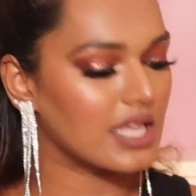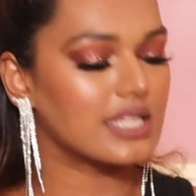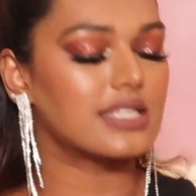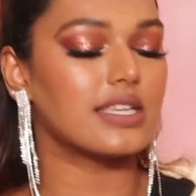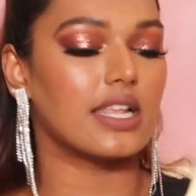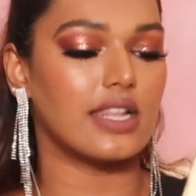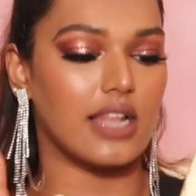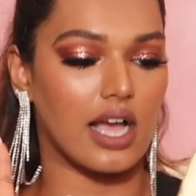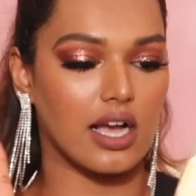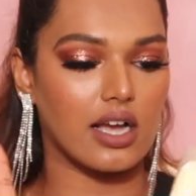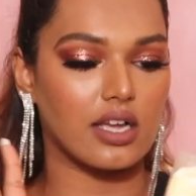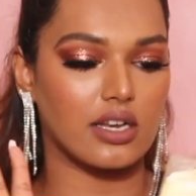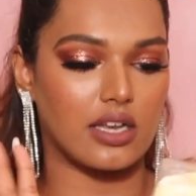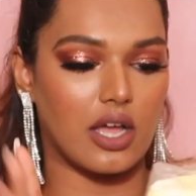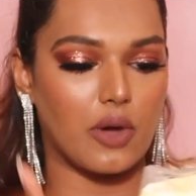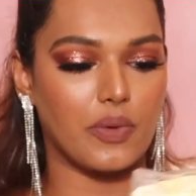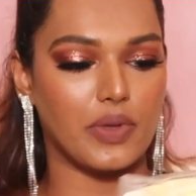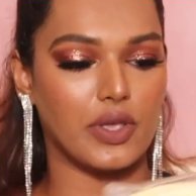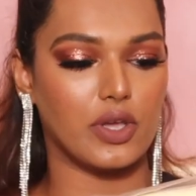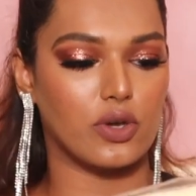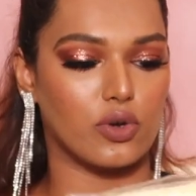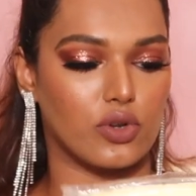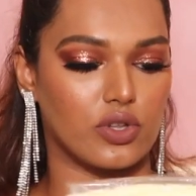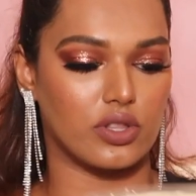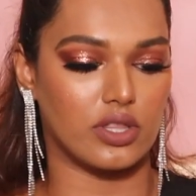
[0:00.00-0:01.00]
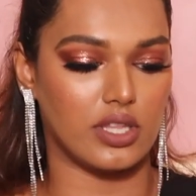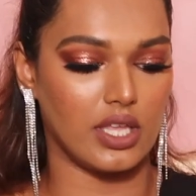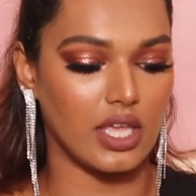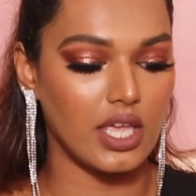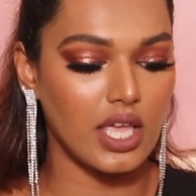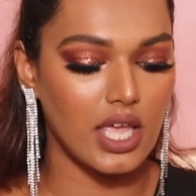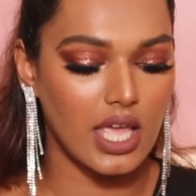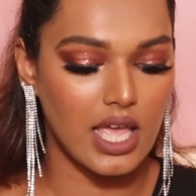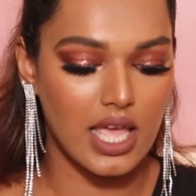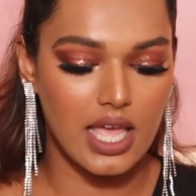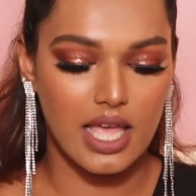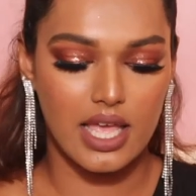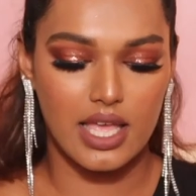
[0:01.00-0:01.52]
It's a Lucknowi kurti.
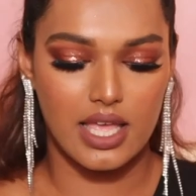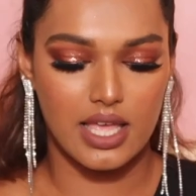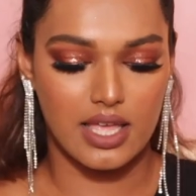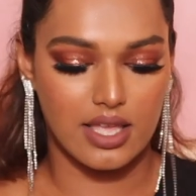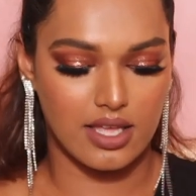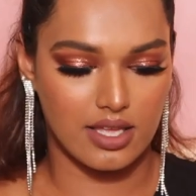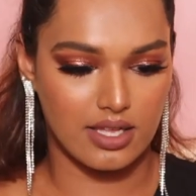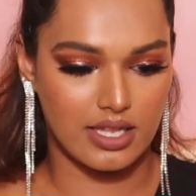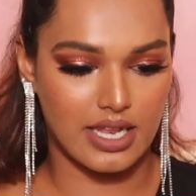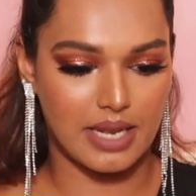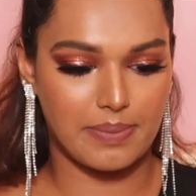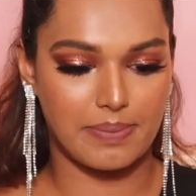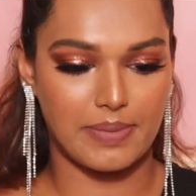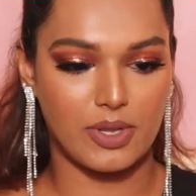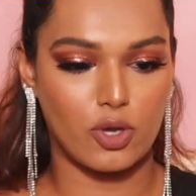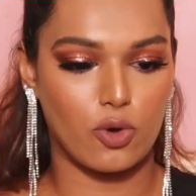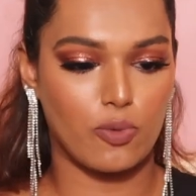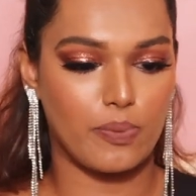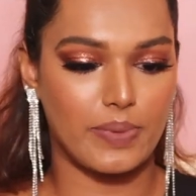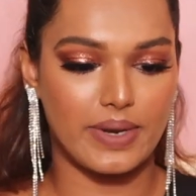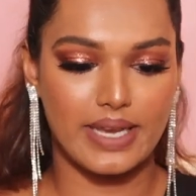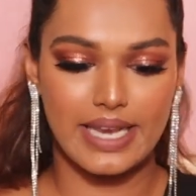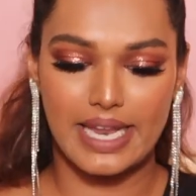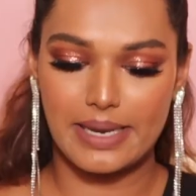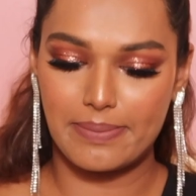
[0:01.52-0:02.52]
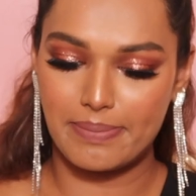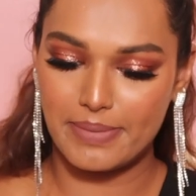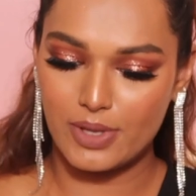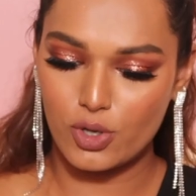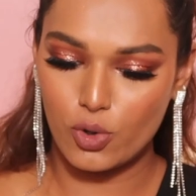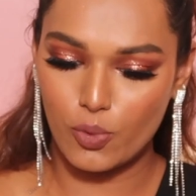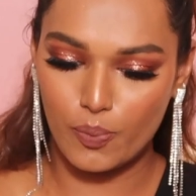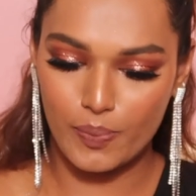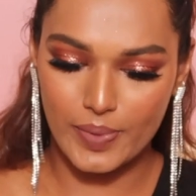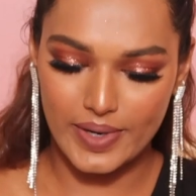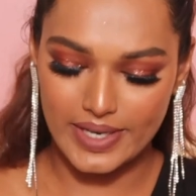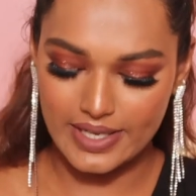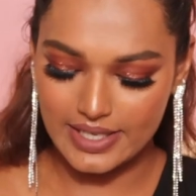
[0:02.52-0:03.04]
Let me open.
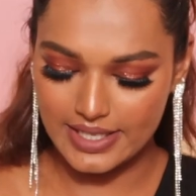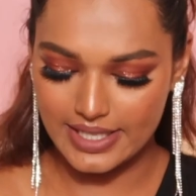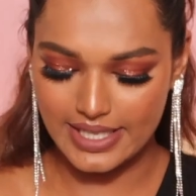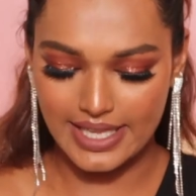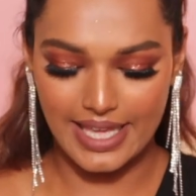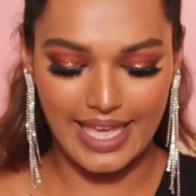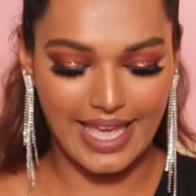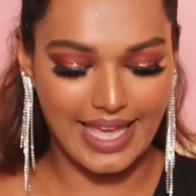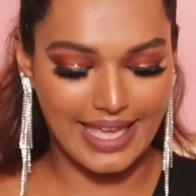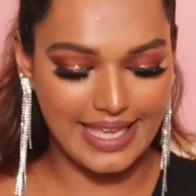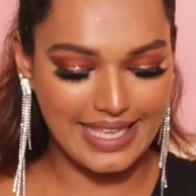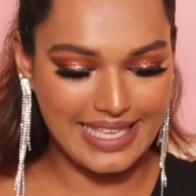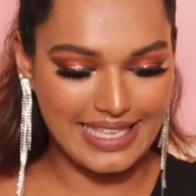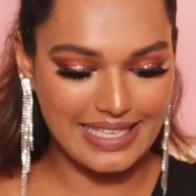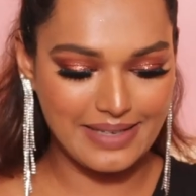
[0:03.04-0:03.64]
Yay.